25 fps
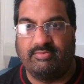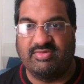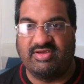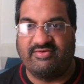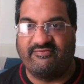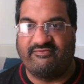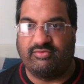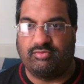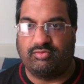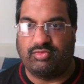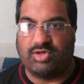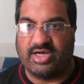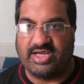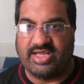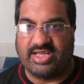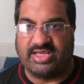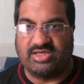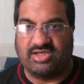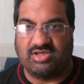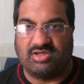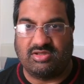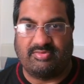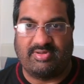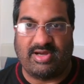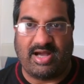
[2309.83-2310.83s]
what
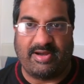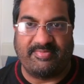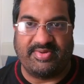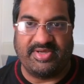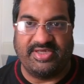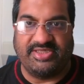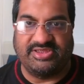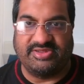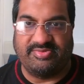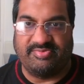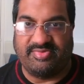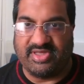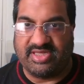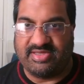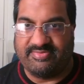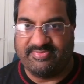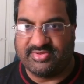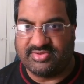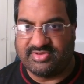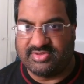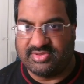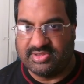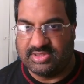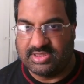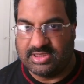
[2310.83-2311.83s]
ended up happening to
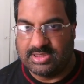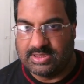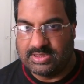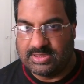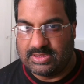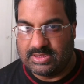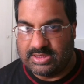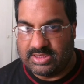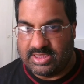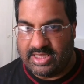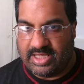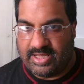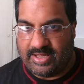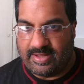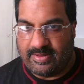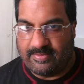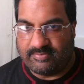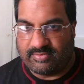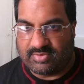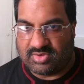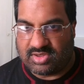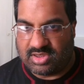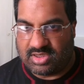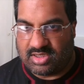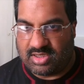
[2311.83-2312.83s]
people.
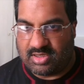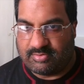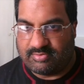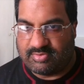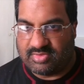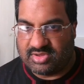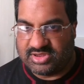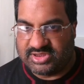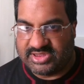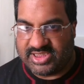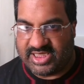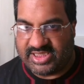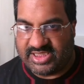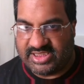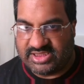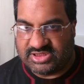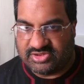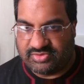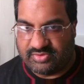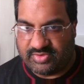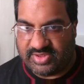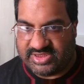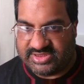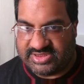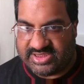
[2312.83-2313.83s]
On Monday he
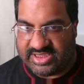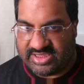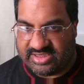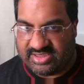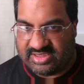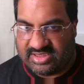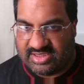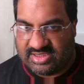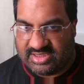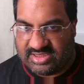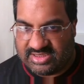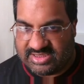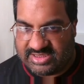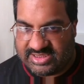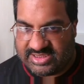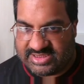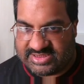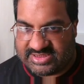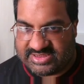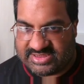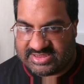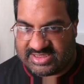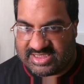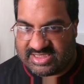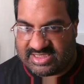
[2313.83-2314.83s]
tweeted,
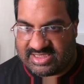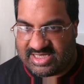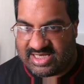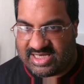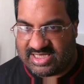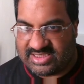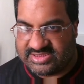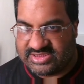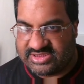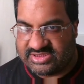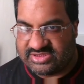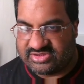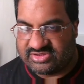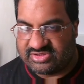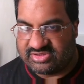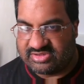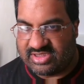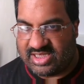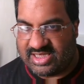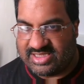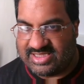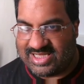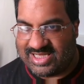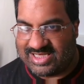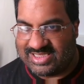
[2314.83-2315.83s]
"This is an
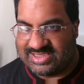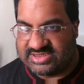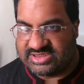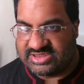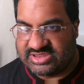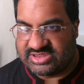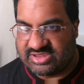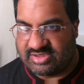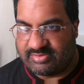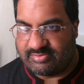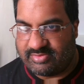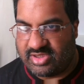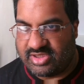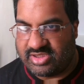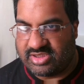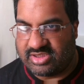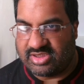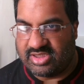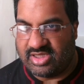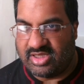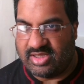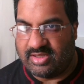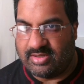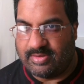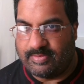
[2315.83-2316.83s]
analysis on my
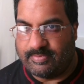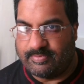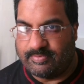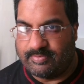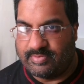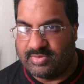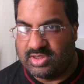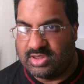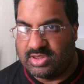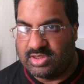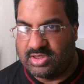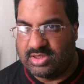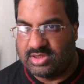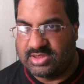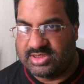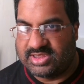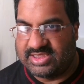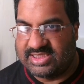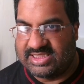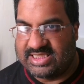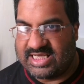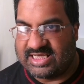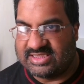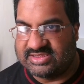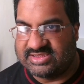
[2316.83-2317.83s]

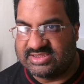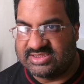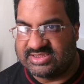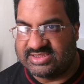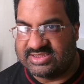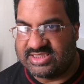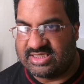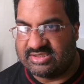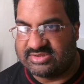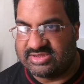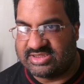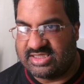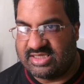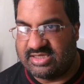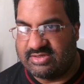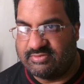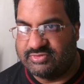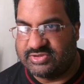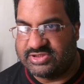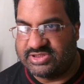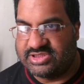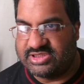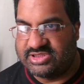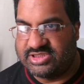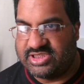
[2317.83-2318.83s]
cancer cells. It
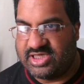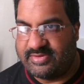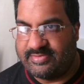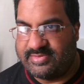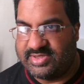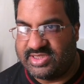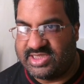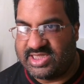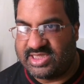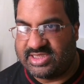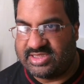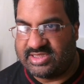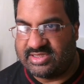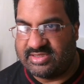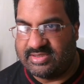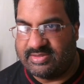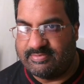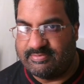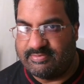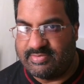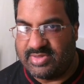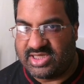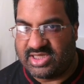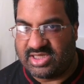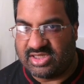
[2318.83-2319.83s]
was determined that the
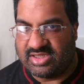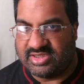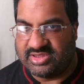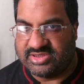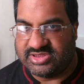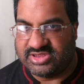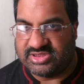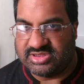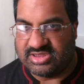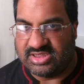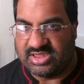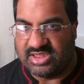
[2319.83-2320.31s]
malignant